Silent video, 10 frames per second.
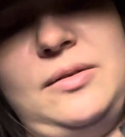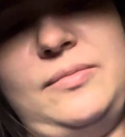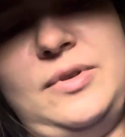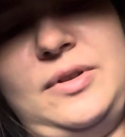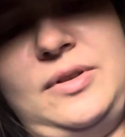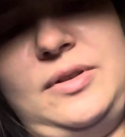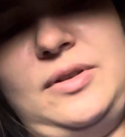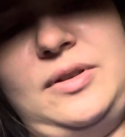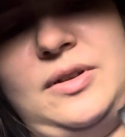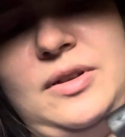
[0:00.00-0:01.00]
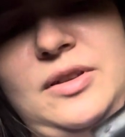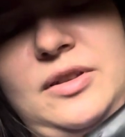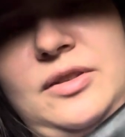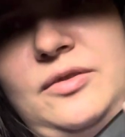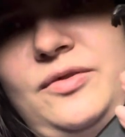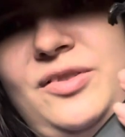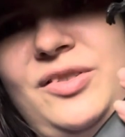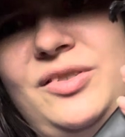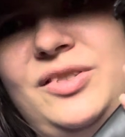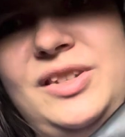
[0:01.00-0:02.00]
But yeah, I can still feel a
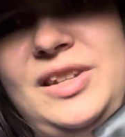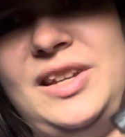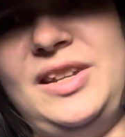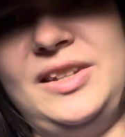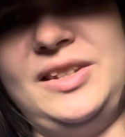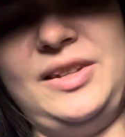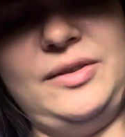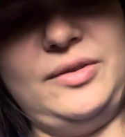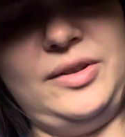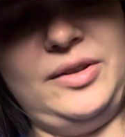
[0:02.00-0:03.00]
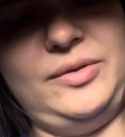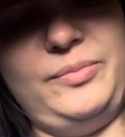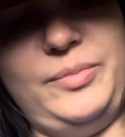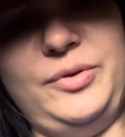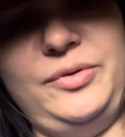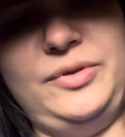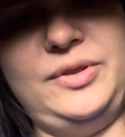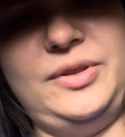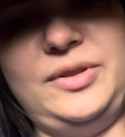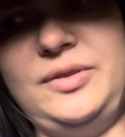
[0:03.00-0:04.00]
little stickiness here on his boots.